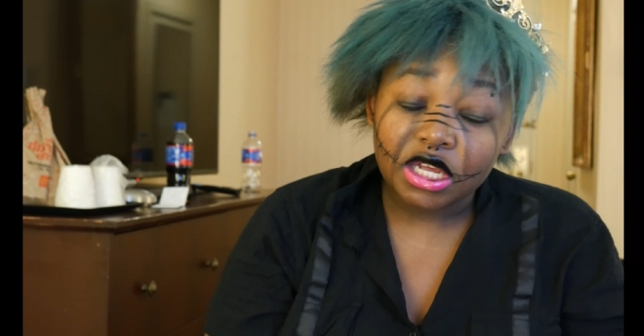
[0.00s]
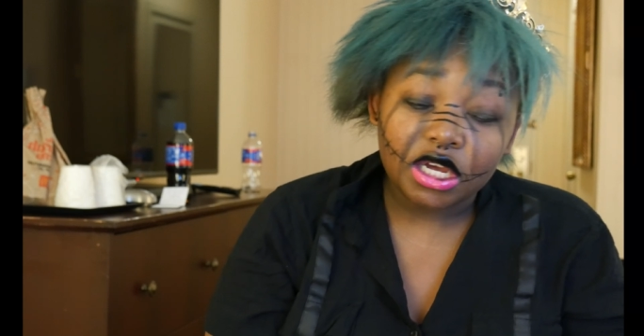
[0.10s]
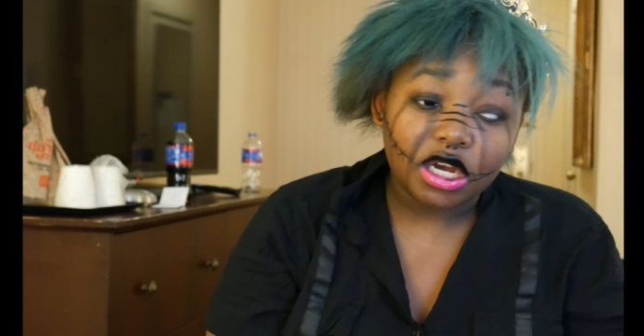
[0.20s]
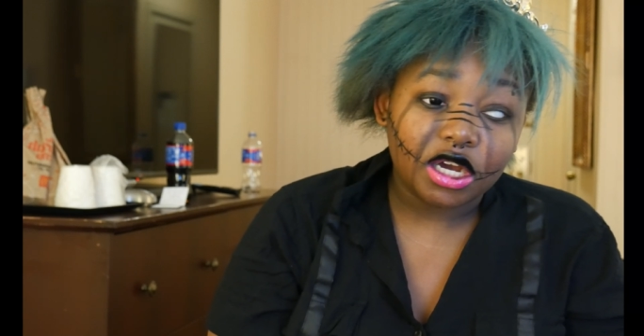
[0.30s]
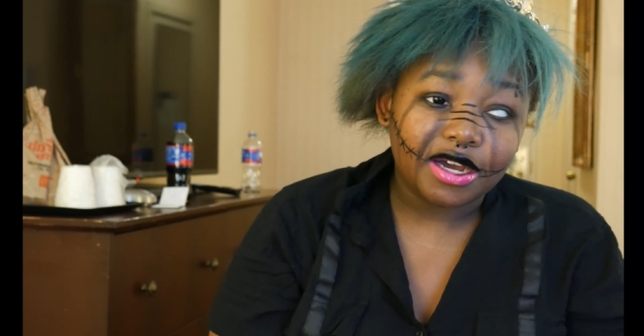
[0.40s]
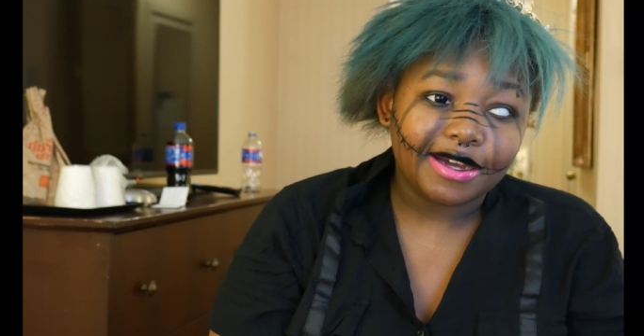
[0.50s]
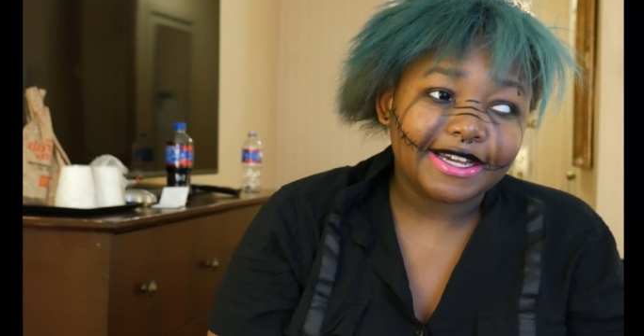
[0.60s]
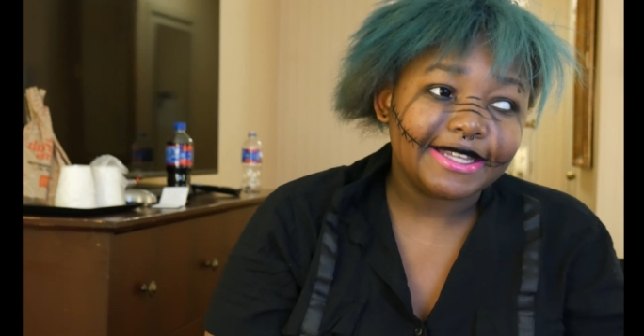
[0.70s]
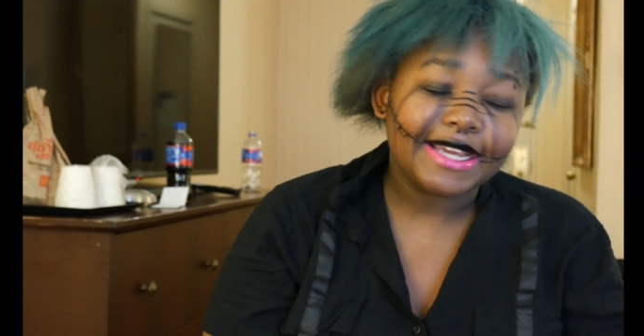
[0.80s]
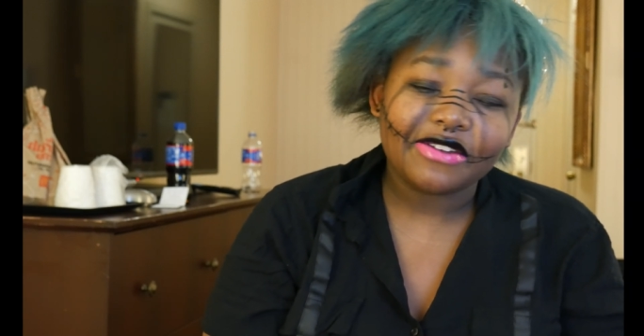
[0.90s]
I
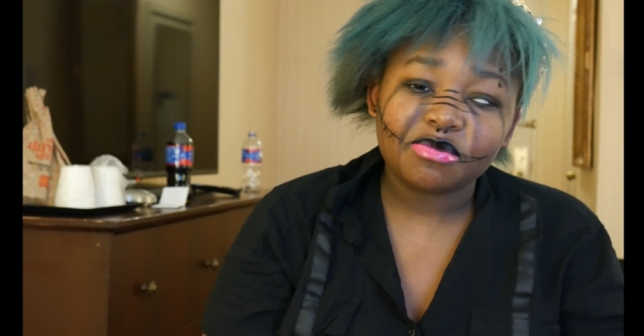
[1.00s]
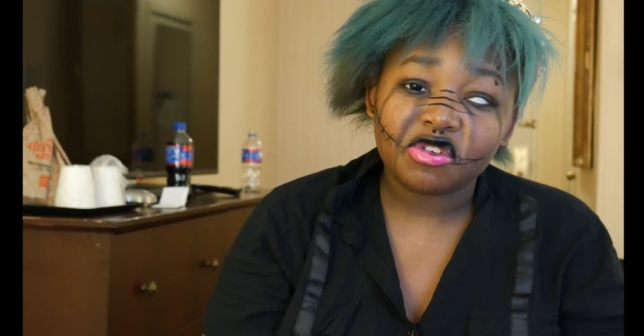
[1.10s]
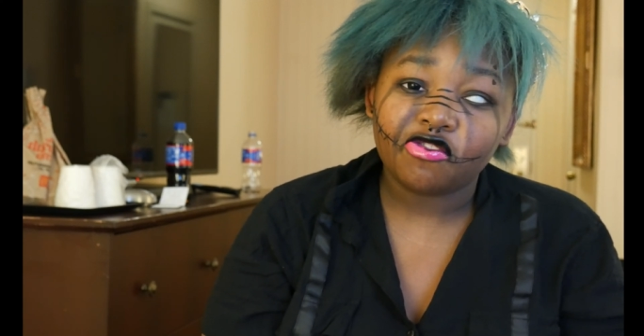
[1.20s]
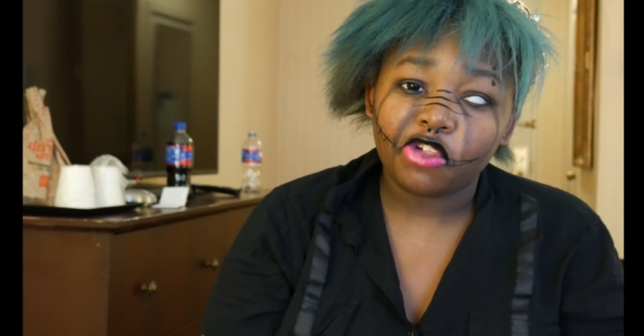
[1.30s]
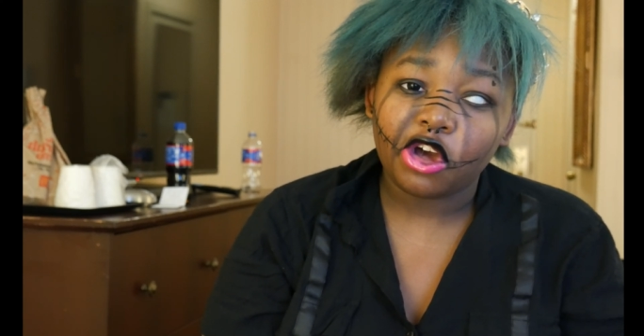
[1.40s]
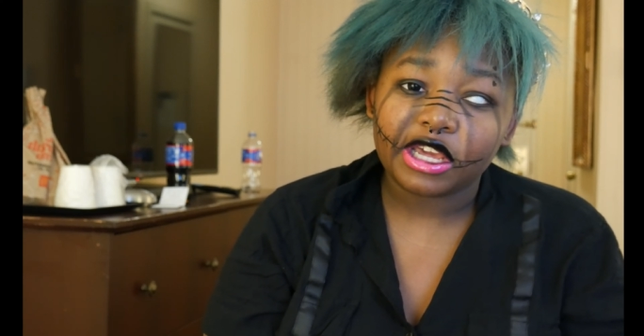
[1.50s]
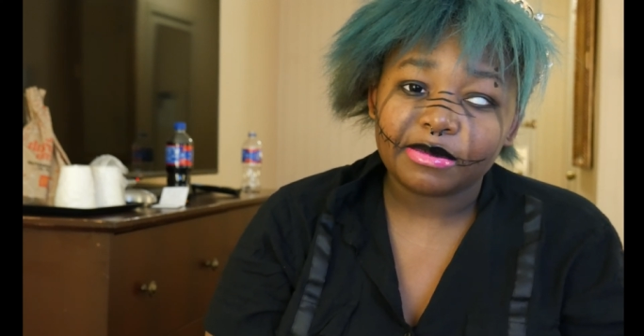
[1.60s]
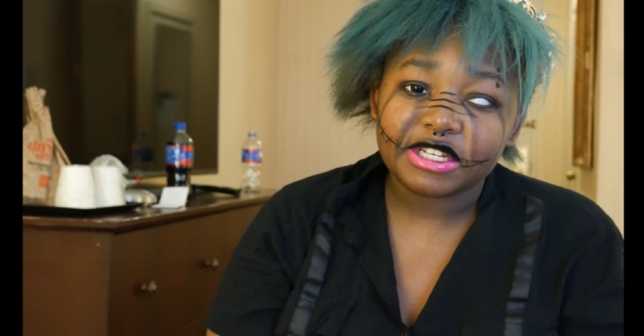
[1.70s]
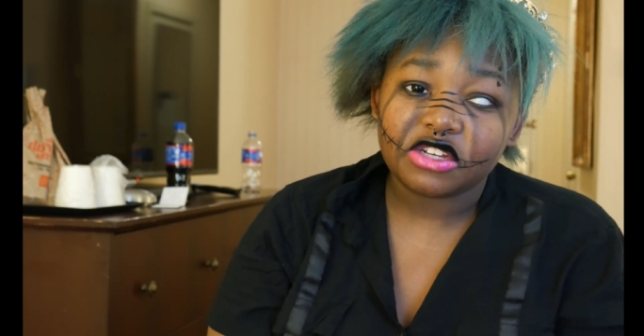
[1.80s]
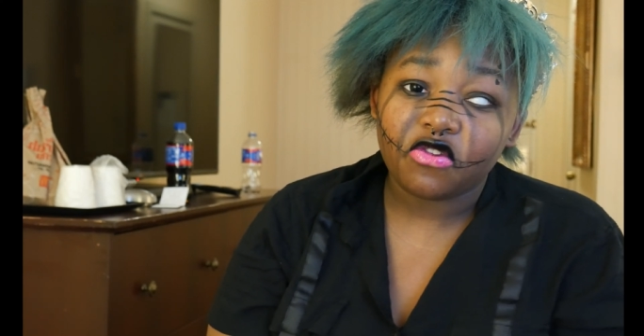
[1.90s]
haven't been vlogging
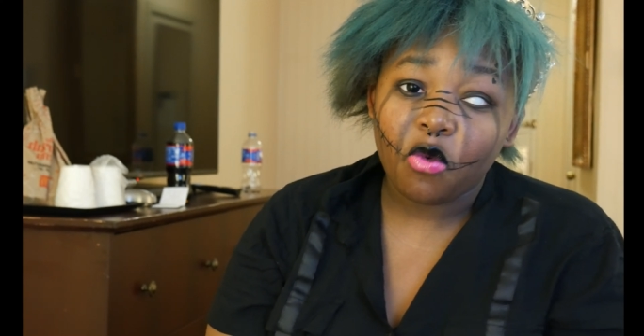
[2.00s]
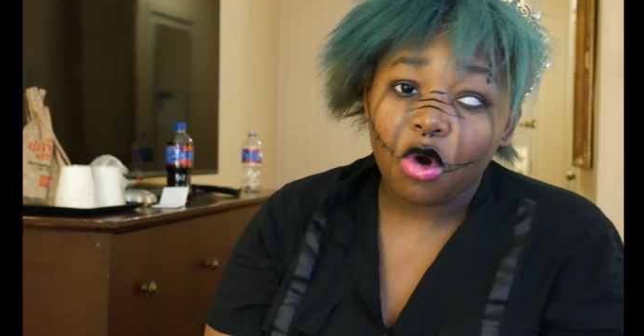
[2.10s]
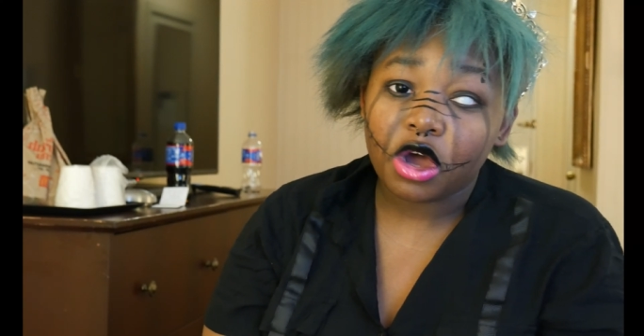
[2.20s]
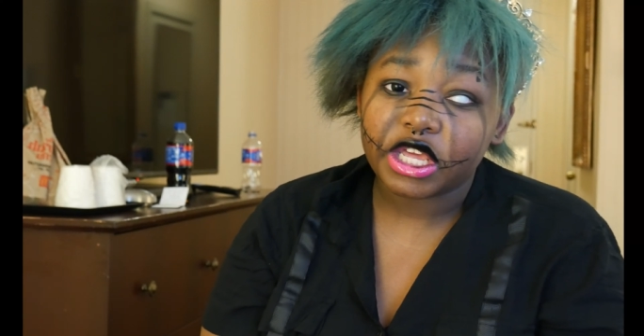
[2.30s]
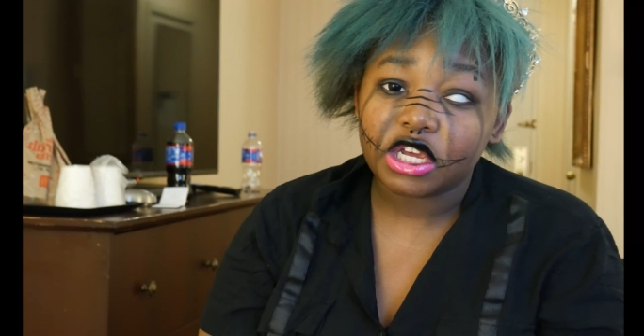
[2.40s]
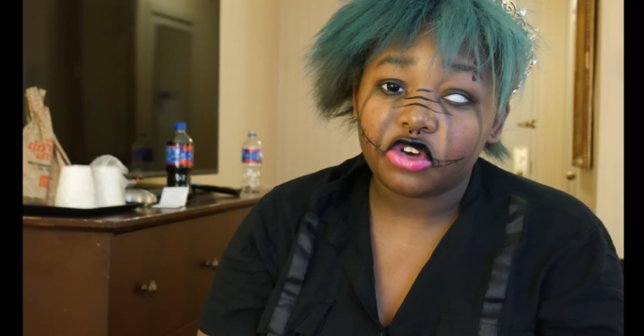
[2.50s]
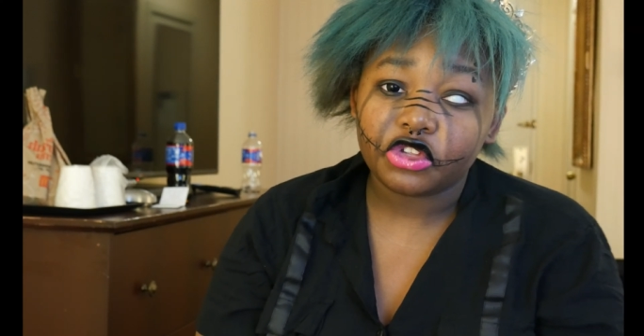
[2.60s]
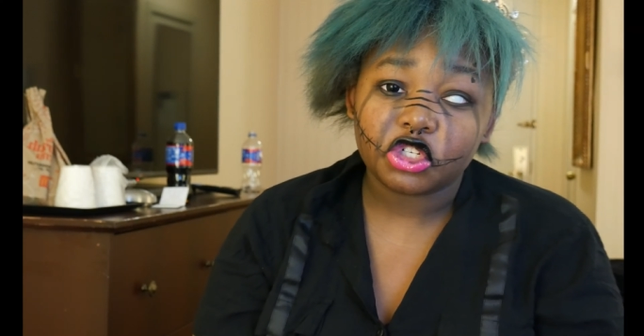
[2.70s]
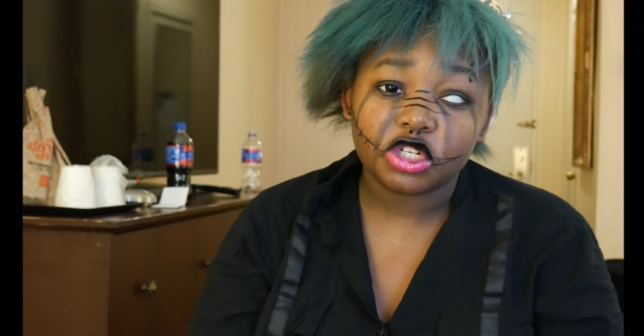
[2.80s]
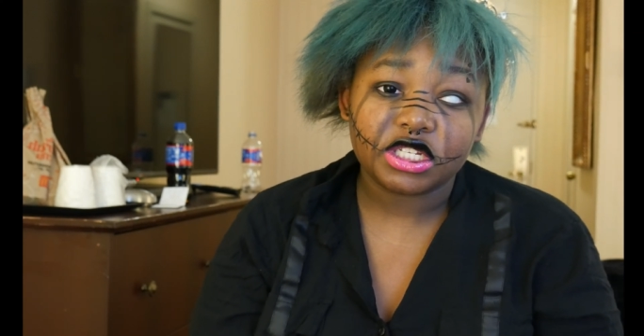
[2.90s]
myself walking on the
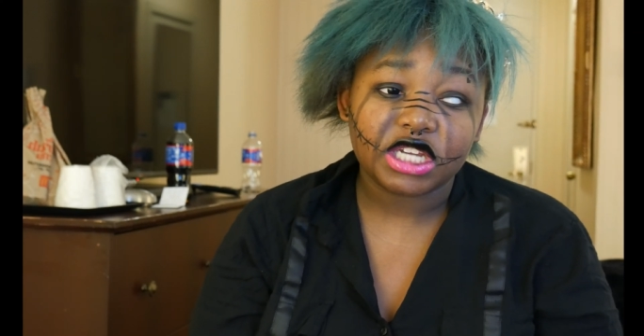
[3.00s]
streets,